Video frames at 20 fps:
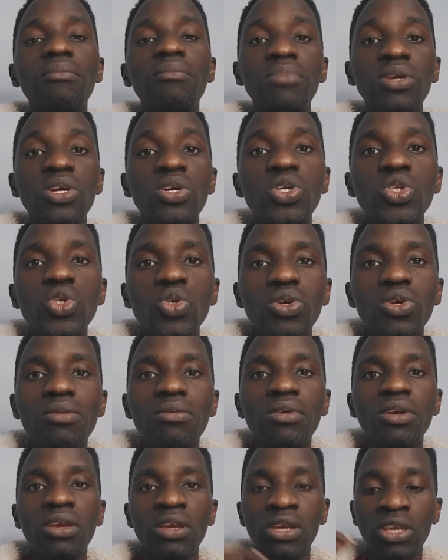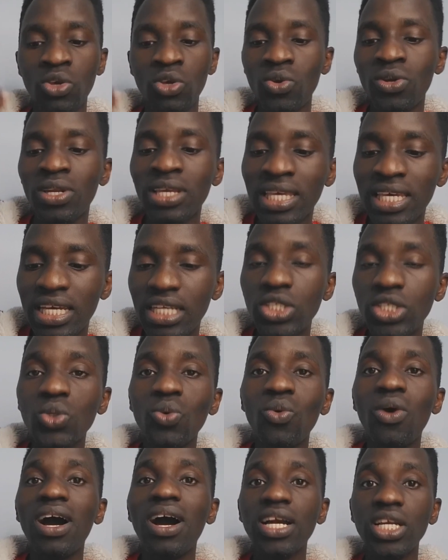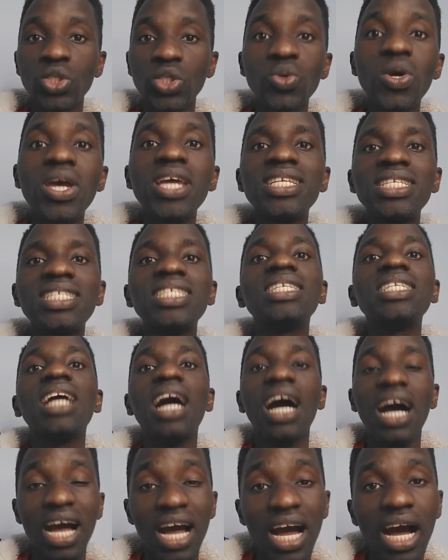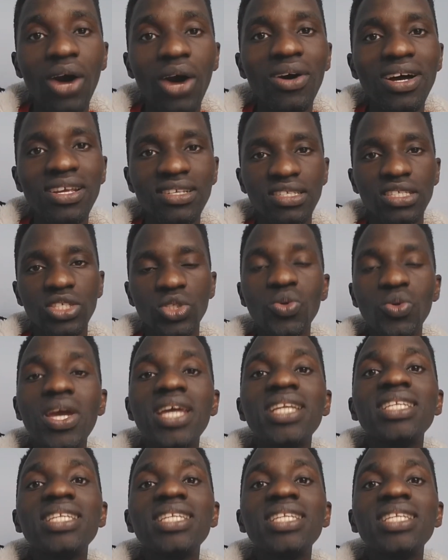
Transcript: because you'll get to work 20 hours